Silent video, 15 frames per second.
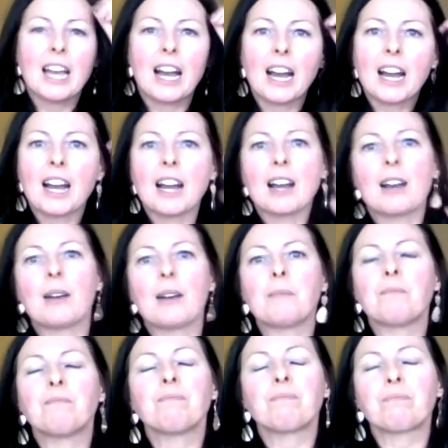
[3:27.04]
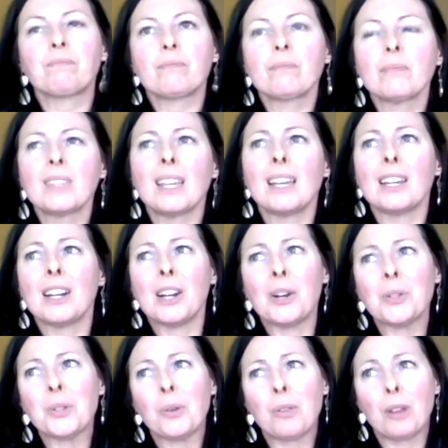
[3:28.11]
And I
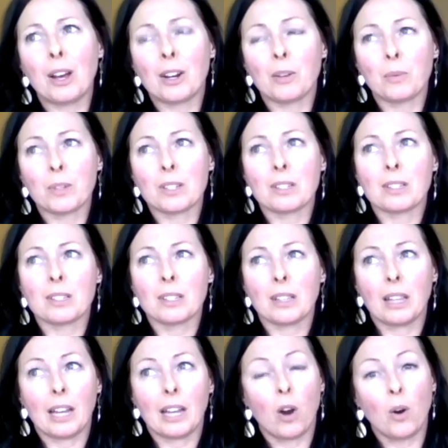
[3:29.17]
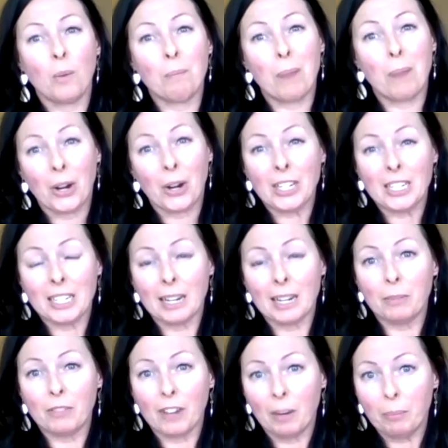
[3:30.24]
also thought it was like a home party type
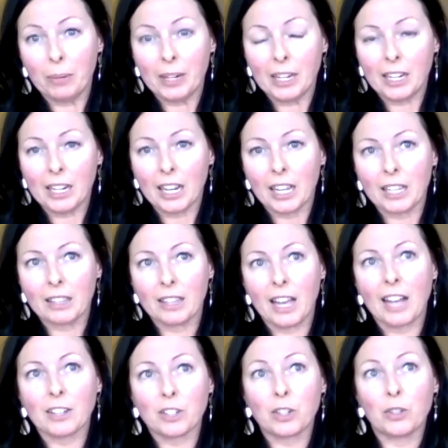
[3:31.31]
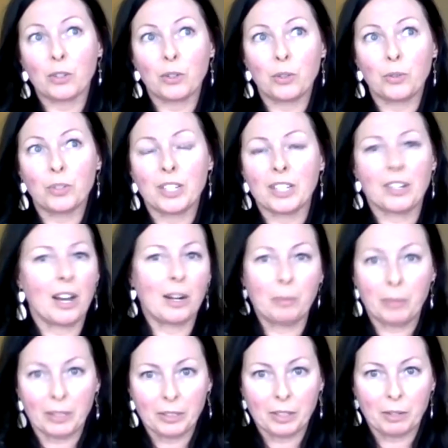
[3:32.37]
of company, and that too did not
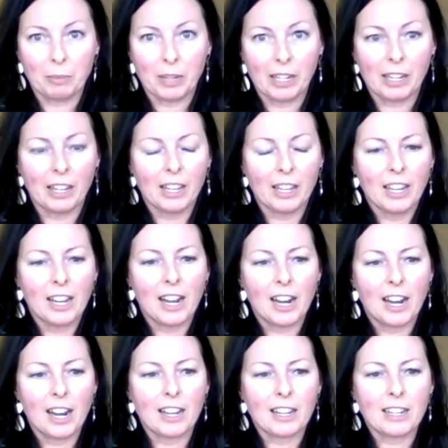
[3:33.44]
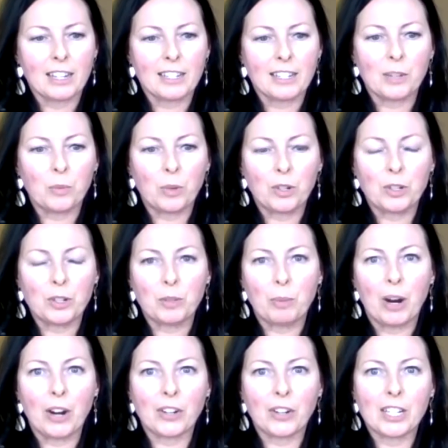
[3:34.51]
appeal to me. I didn't want to do
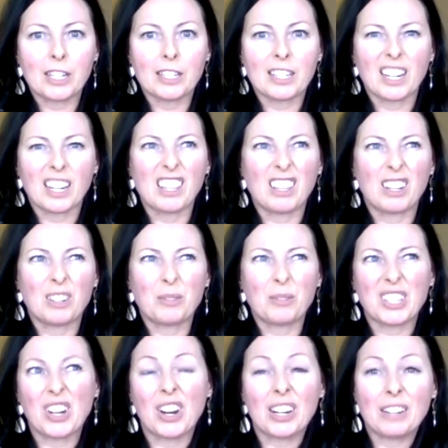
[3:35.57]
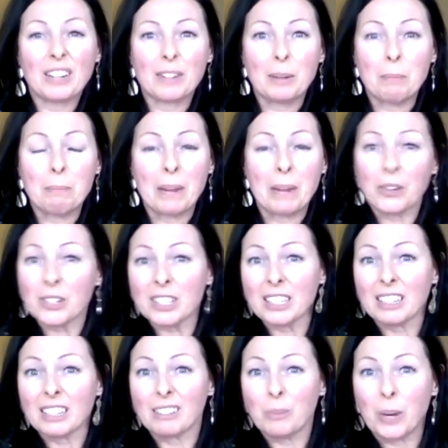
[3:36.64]
parties. I thought it was kind of an
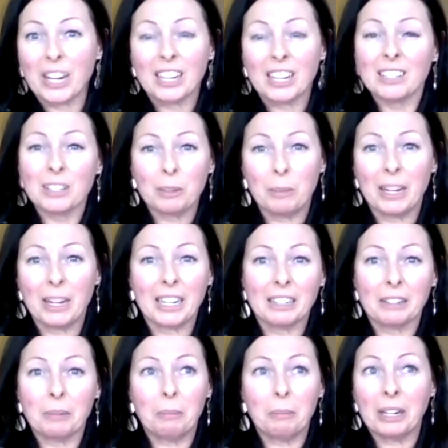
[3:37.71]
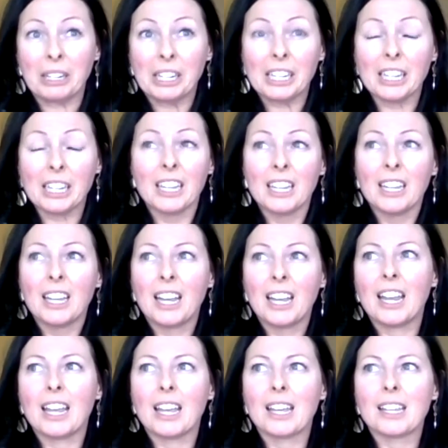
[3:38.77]
embarrassing way to make money,
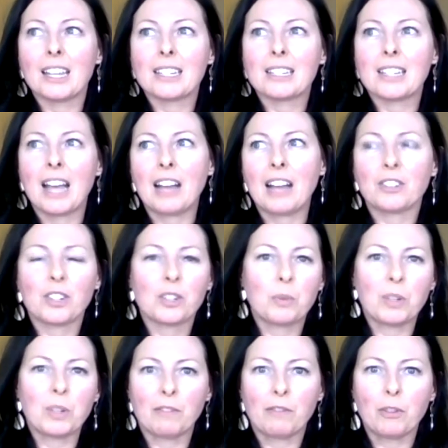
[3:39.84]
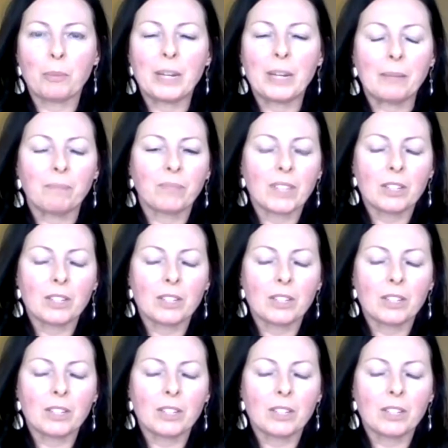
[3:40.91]
and that just wasn't for me.